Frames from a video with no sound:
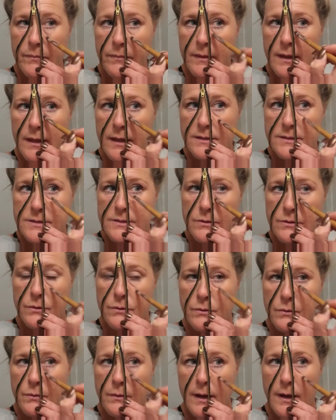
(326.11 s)

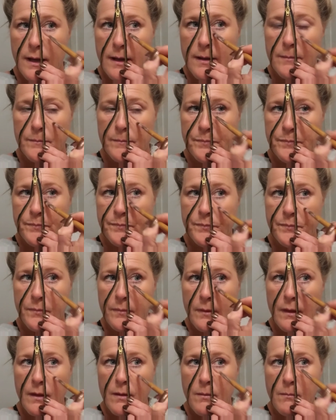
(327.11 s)
into
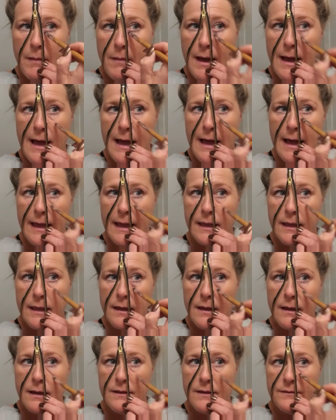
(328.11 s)
my eye,
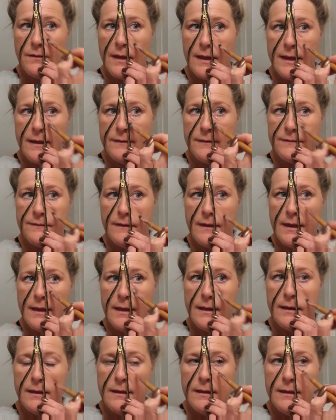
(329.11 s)
because like I
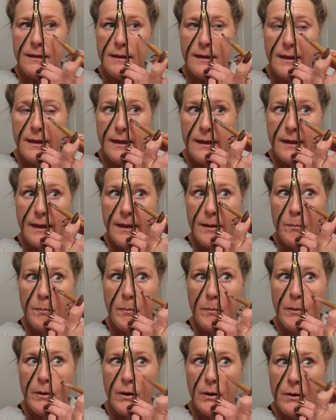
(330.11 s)
said,
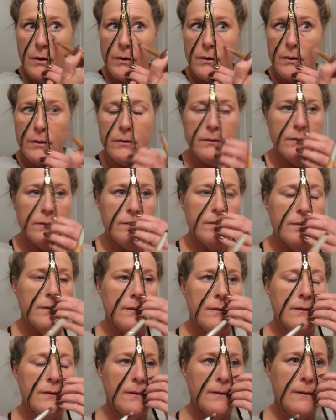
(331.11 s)
it
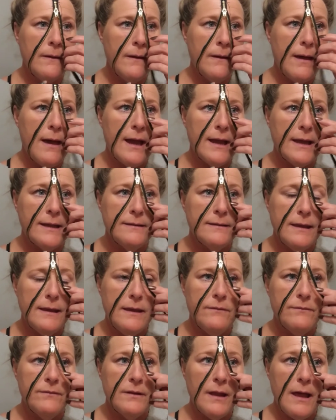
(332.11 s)
burns. I
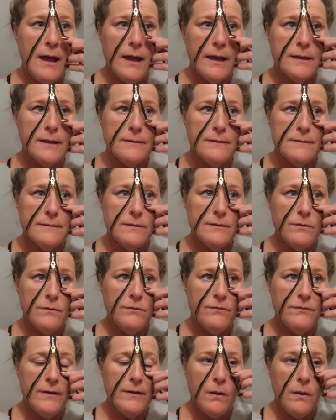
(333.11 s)
can still
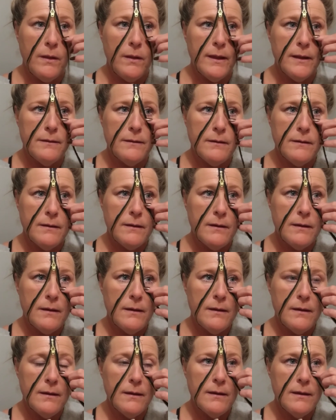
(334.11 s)
feel it,
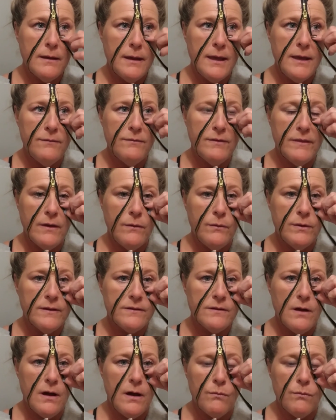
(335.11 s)
even though
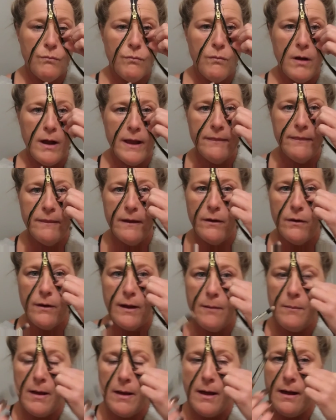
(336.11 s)
it's not right there
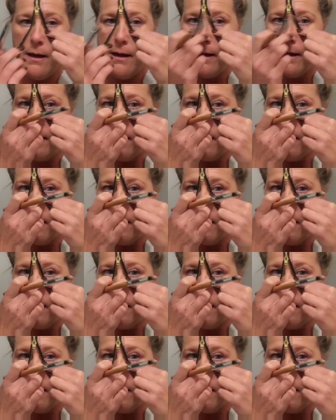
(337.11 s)
at my eye.